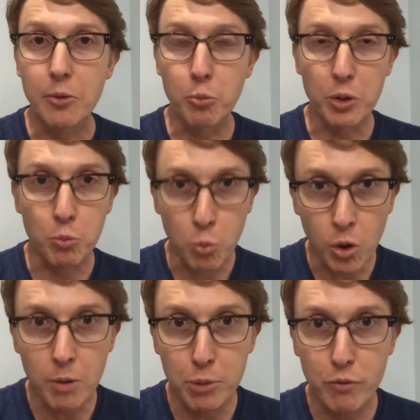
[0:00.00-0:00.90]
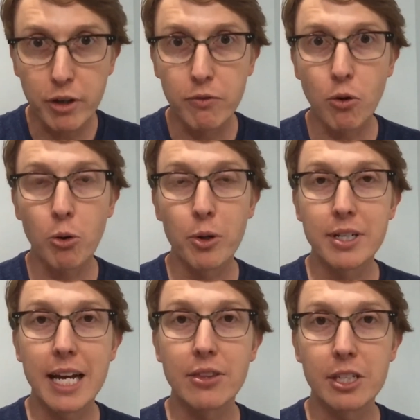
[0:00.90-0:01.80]
We were moving
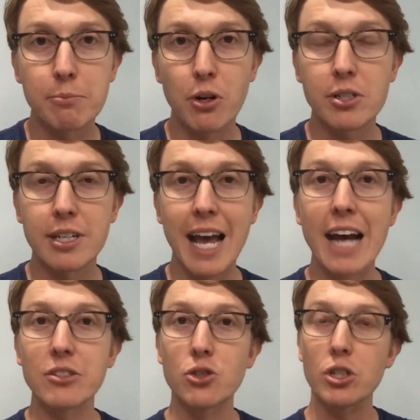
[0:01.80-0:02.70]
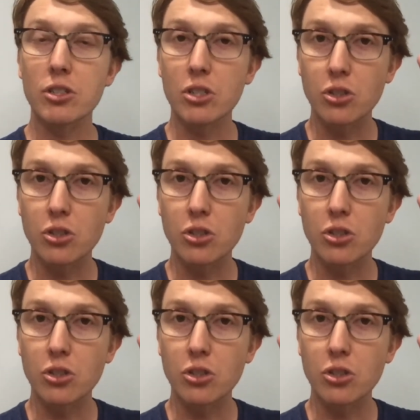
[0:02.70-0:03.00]
forward, and this person has just